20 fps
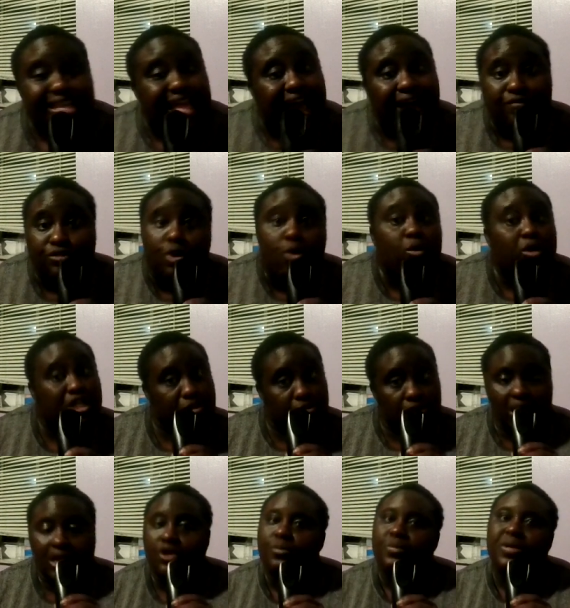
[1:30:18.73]
have the Holy
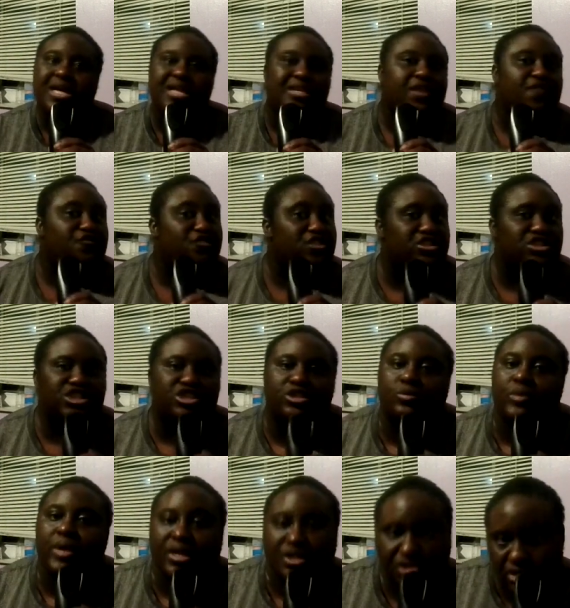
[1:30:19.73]
Spirit, it would be a different
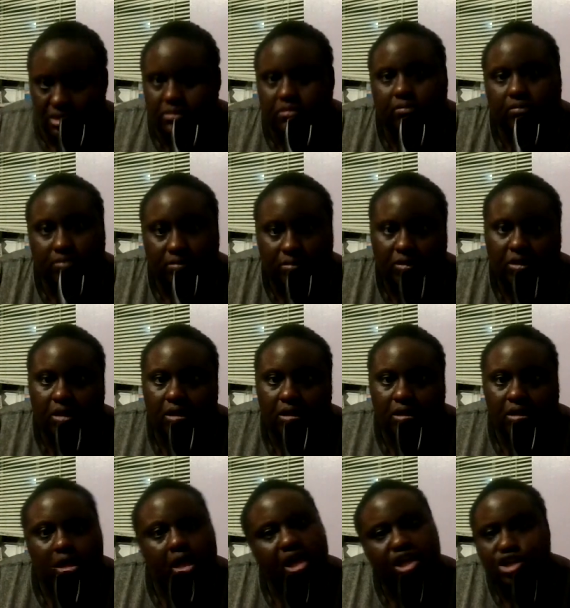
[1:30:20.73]
situation.
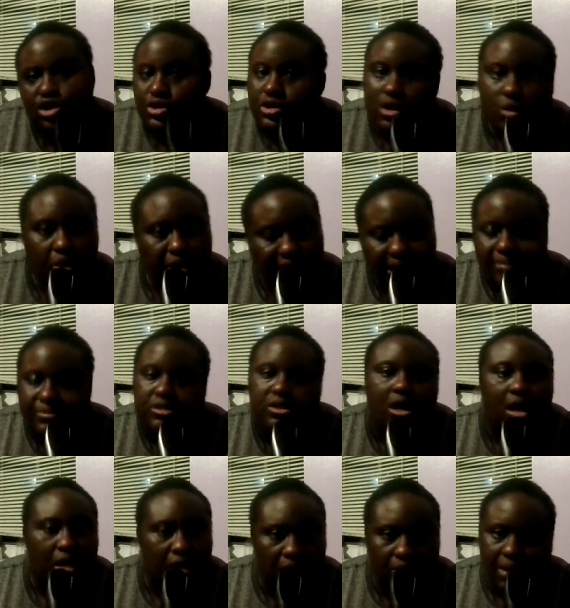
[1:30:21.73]
And you know what I'm
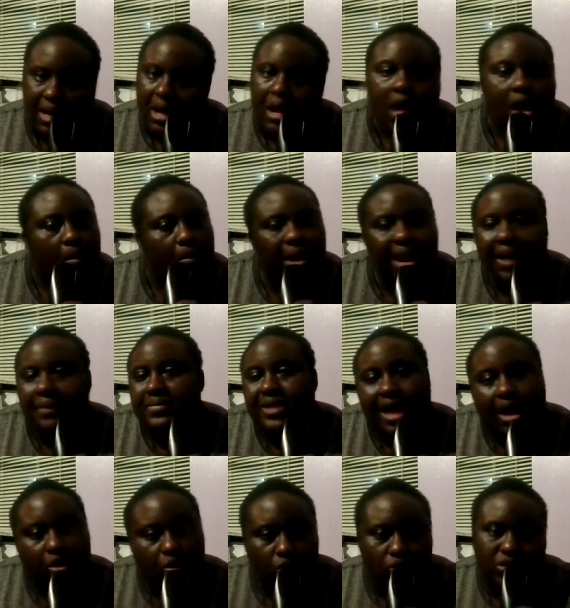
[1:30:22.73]
talking about, but I'm
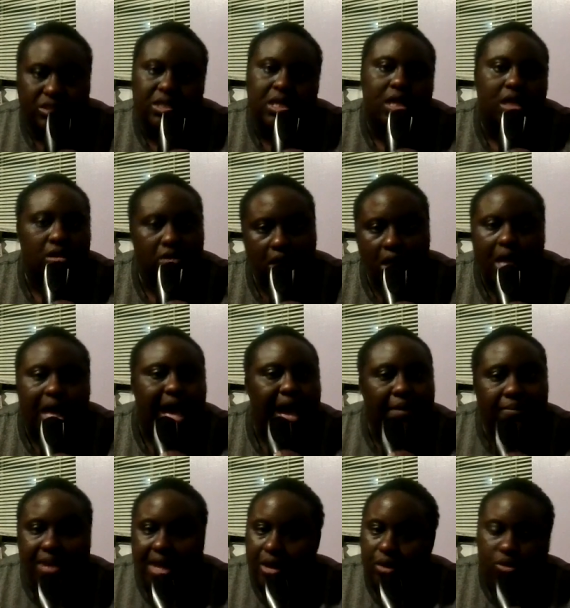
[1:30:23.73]
not going to say it.
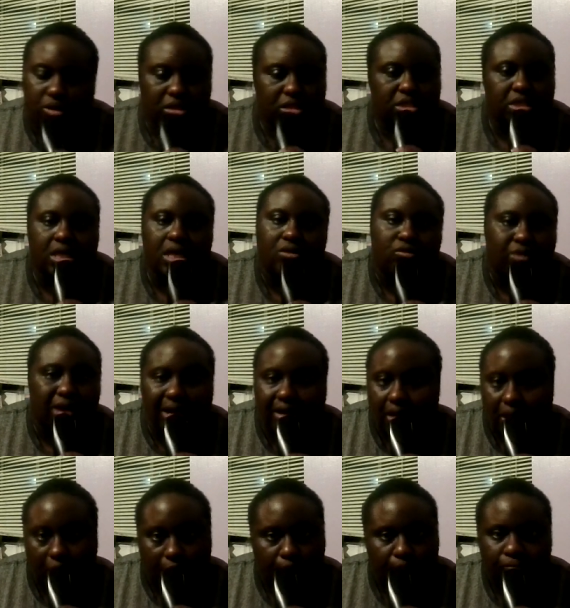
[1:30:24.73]
I'm not going to say it right
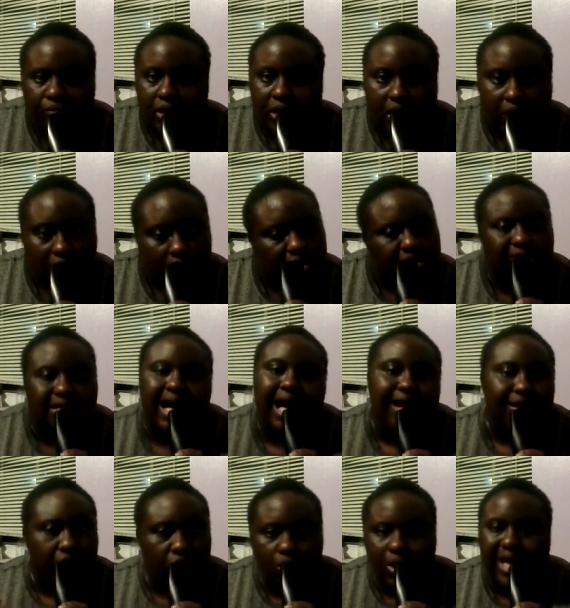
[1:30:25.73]
now. Because
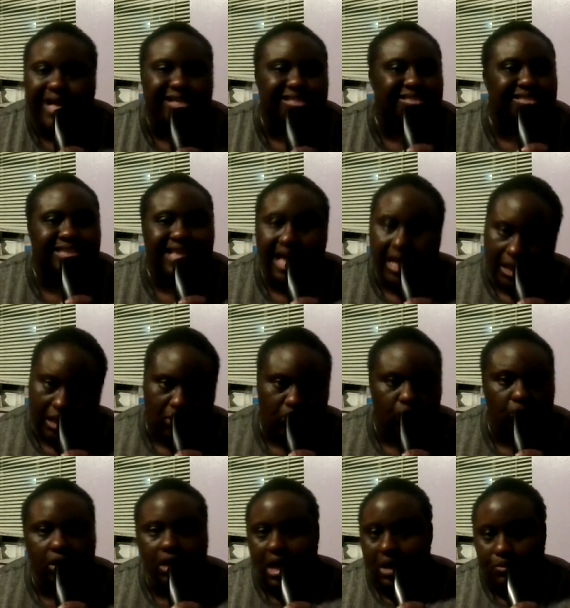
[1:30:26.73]
God know exactly
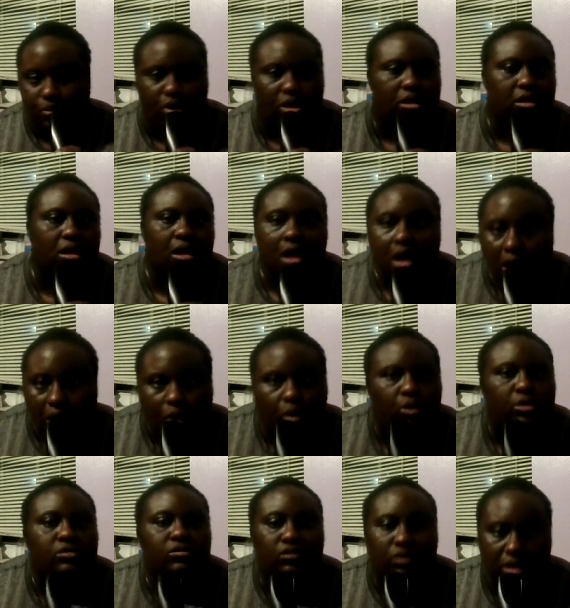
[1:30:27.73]
where I'm going to
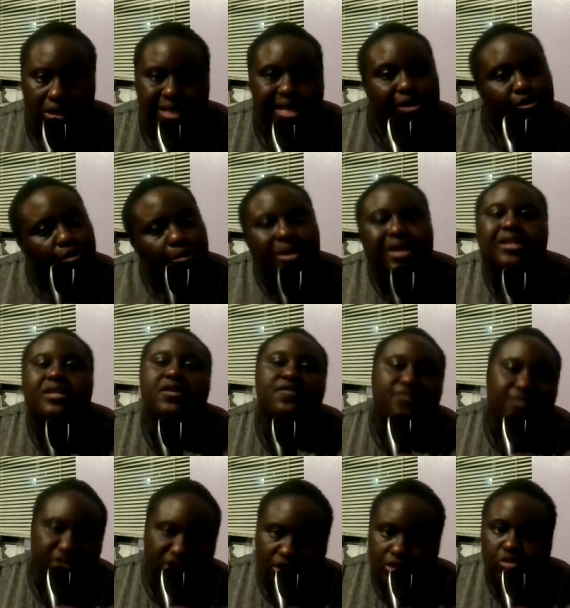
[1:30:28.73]
go for it. It will be a
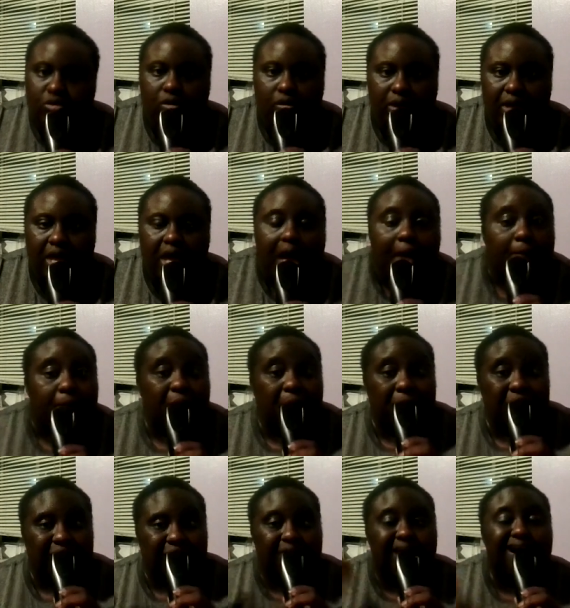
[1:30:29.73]
different story. But
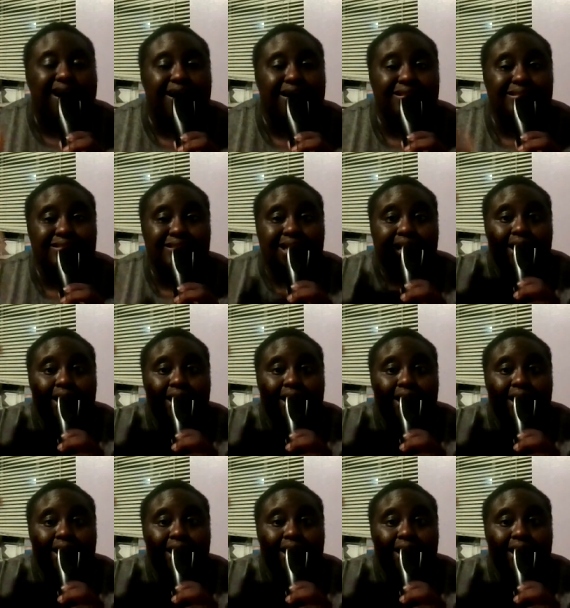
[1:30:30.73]
because